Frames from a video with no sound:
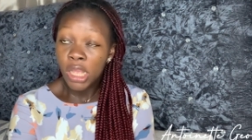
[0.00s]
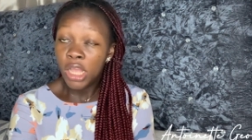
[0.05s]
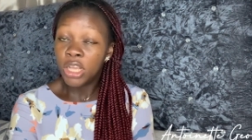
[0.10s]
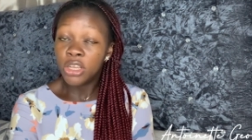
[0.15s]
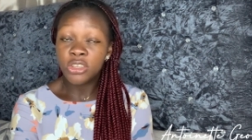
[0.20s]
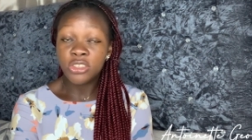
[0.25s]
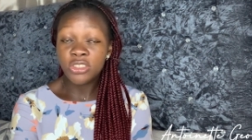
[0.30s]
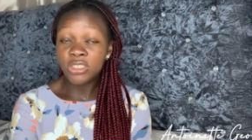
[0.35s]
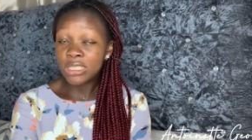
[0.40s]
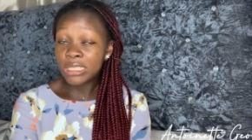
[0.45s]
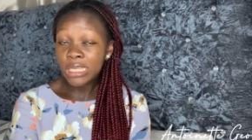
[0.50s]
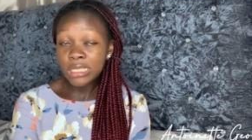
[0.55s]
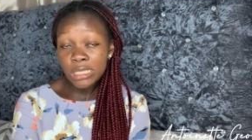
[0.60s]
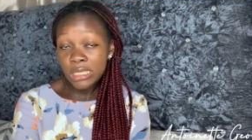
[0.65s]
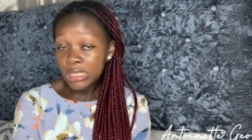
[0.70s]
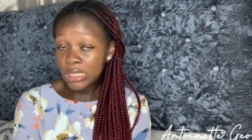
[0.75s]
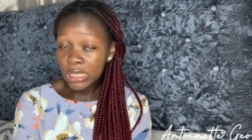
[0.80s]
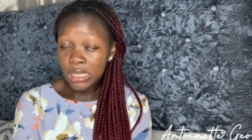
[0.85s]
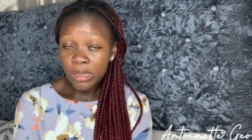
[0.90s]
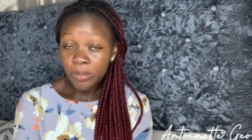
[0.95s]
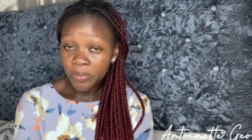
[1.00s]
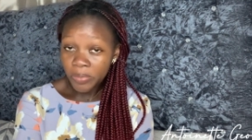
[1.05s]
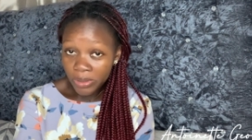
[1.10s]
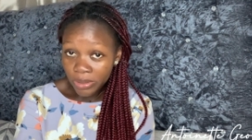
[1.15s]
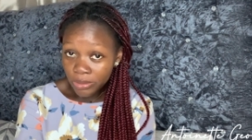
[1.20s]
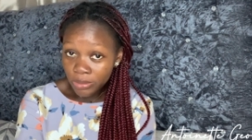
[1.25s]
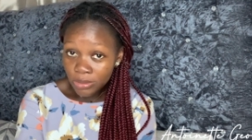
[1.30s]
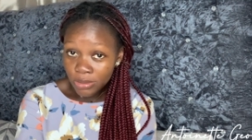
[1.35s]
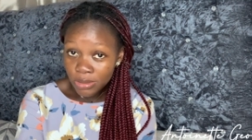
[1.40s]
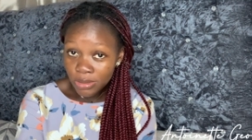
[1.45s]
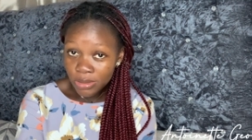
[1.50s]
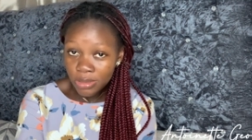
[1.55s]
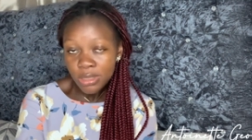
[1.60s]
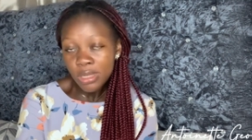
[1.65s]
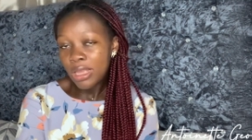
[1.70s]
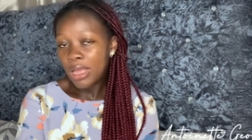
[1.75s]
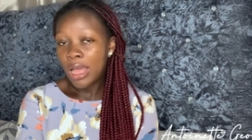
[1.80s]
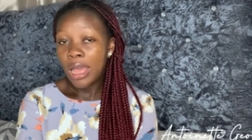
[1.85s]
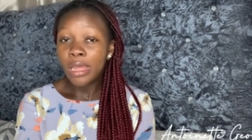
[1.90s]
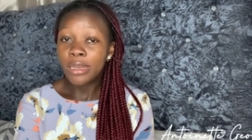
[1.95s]
because you started taking pills
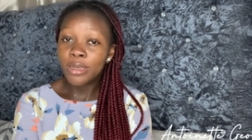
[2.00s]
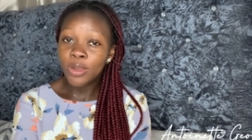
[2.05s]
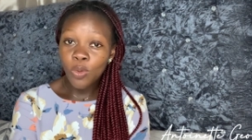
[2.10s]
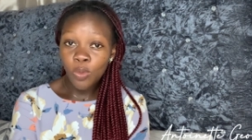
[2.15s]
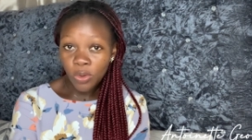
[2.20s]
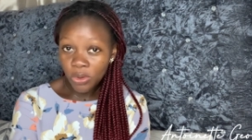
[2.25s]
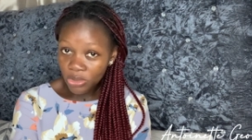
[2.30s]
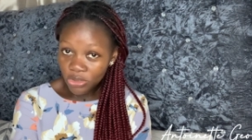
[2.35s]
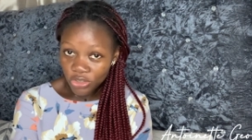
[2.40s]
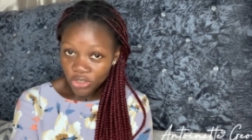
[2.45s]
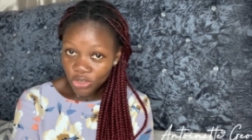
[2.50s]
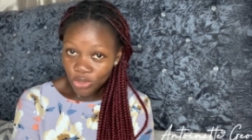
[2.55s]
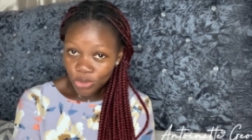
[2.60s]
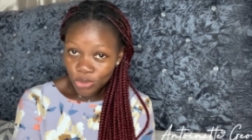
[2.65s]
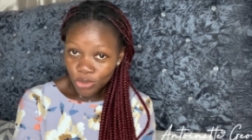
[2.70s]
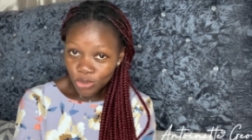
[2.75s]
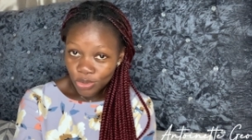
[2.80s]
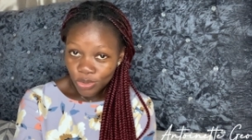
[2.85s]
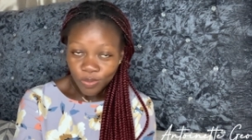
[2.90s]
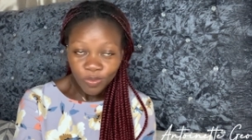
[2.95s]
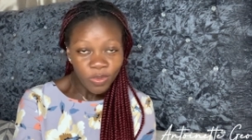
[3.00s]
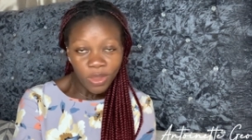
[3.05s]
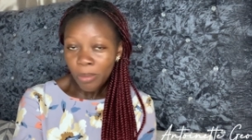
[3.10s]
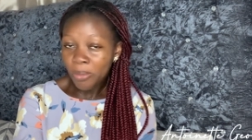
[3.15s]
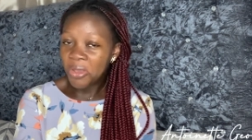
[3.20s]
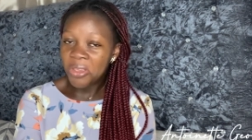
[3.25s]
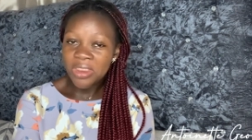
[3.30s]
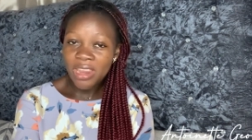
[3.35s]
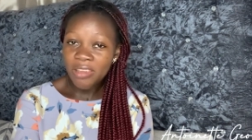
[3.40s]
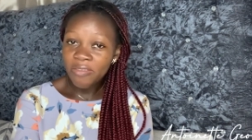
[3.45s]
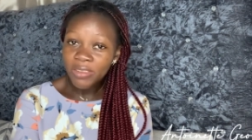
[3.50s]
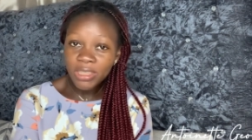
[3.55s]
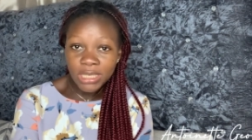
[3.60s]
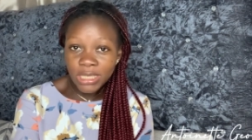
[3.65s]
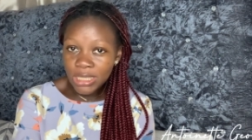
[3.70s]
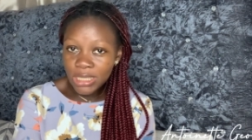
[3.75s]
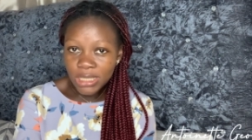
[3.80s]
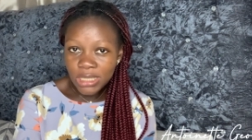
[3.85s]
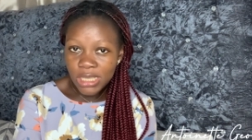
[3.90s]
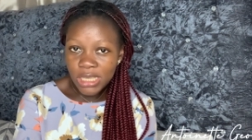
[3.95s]
and they warned you but you never
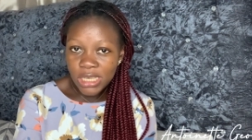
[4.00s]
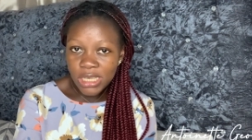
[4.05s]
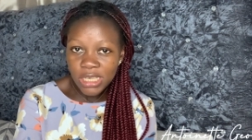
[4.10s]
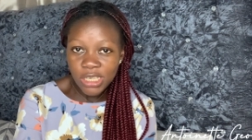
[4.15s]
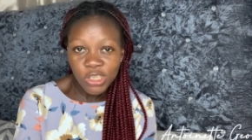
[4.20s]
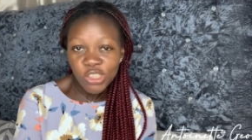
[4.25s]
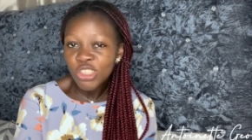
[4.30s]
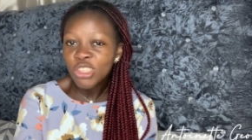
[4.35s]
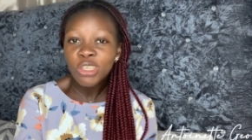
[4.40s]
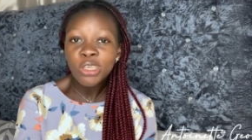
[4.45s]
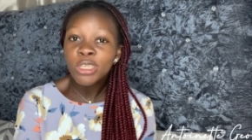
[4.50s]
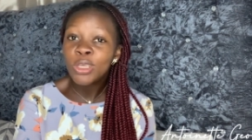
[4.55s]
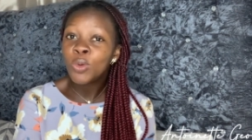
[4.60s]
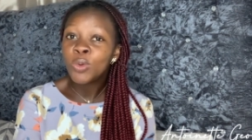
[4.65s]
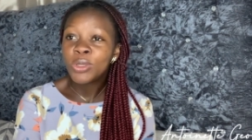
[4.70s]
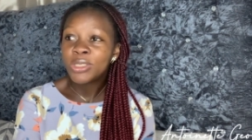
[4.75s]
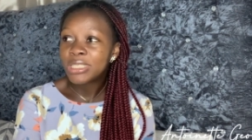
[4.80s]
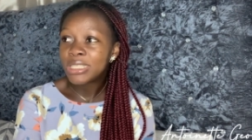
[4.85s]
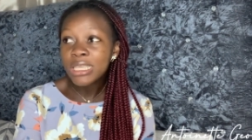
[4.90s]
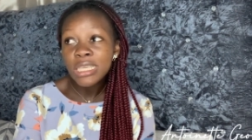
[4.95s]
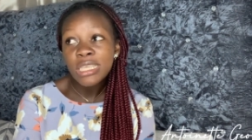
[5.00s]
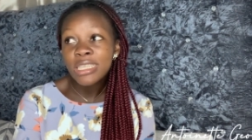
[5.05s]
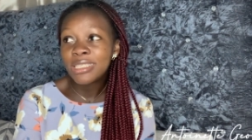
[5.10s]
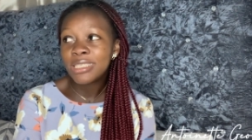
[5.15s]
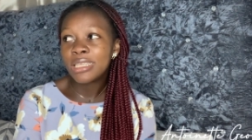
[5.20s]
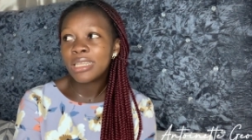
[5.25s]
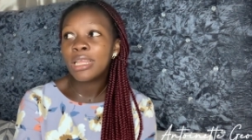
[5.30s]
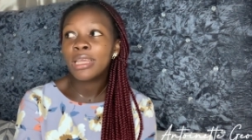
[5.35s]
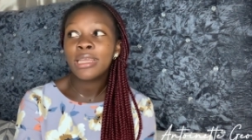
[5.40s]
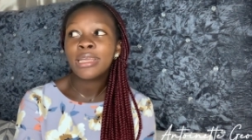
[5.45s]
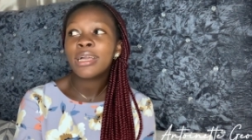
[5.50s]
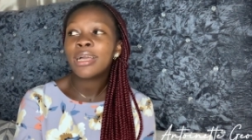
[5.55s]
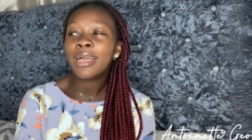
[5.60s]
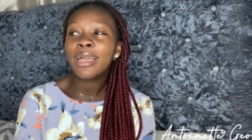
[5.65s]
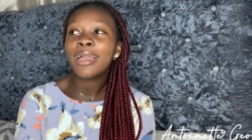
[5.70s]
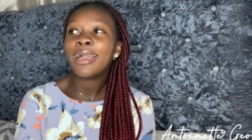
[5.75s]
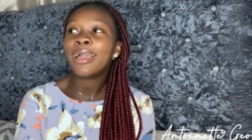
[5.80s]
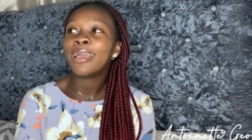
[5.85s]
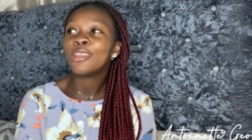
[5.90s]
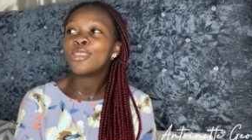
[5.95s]
listened you thought it was easy like
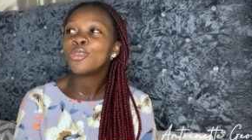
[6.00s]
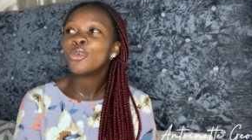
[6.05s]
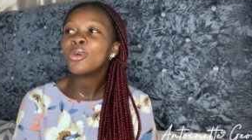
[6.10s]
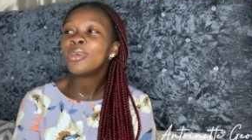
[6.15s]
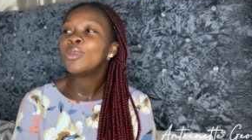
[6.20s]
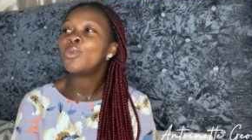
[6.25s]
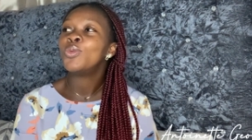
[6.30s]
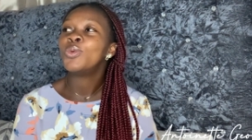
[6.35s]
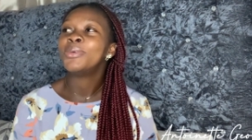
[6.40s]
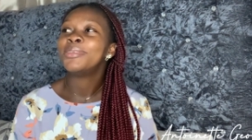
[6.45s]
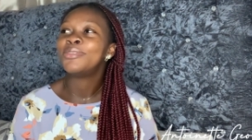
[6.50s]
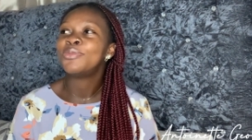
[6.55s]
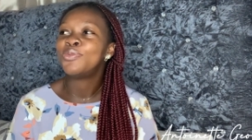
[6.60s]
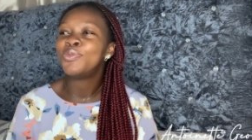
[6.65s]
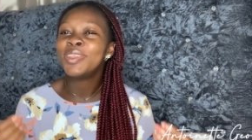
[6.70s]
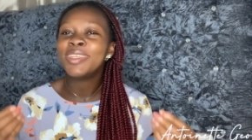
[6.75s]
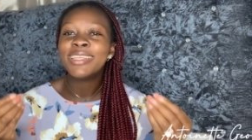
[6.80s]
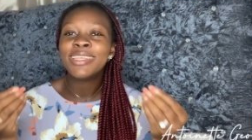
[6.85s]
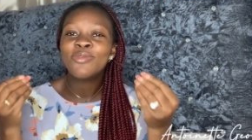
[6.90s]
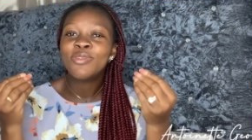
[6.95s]
i, I thought it was really